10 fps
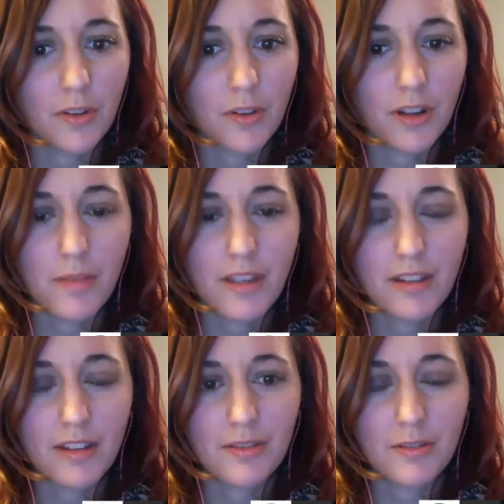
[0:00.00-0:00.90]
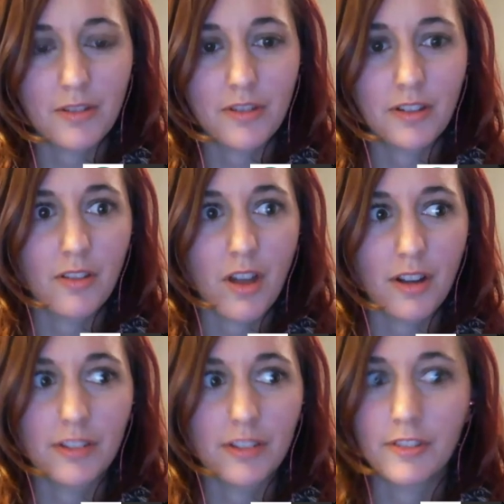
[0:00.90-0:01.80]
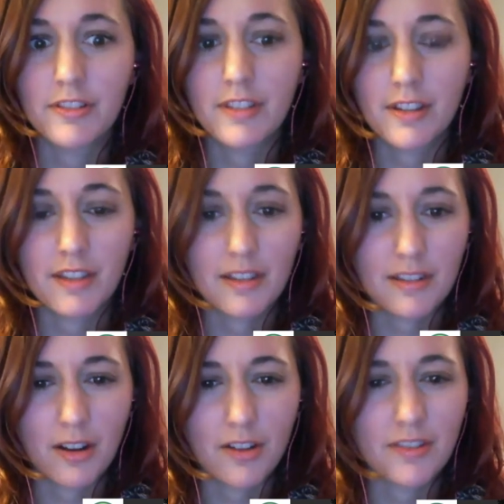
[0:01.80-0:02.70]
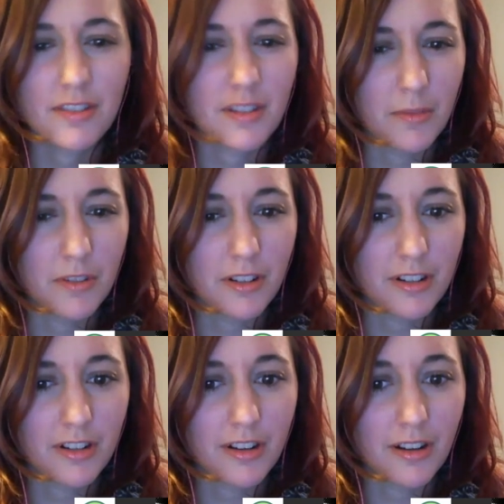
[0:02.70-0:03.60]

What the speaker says: We're not making sort of like a lot of different sites that are similar,